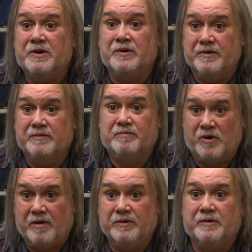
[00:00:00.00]
here
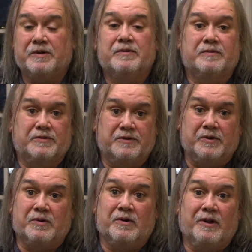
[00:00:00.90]
probably
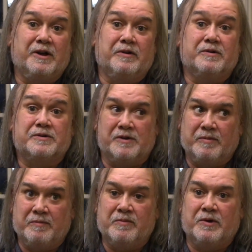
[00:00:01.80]
sooner or later. Some
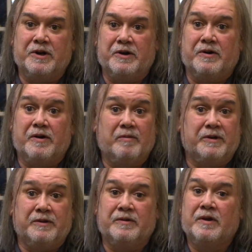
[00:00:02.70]
of them are here.
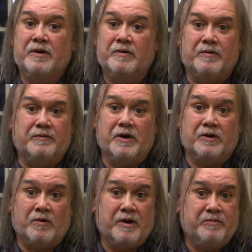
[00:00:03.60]
We've
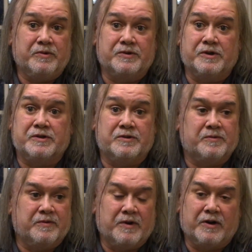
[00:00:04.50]
got great musicians.
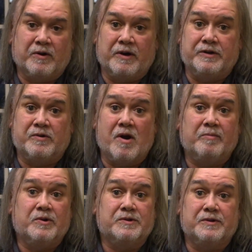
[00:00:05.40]
We've got great
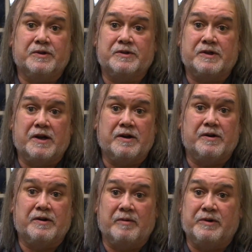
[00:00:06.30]
drummers in this
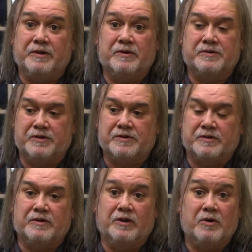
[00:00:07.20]
town. There's just
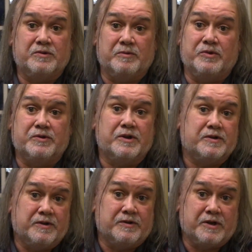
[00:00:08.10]
loads of
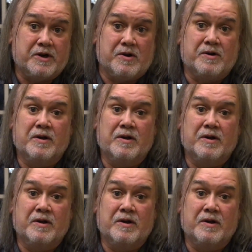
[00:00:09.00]
musicians here.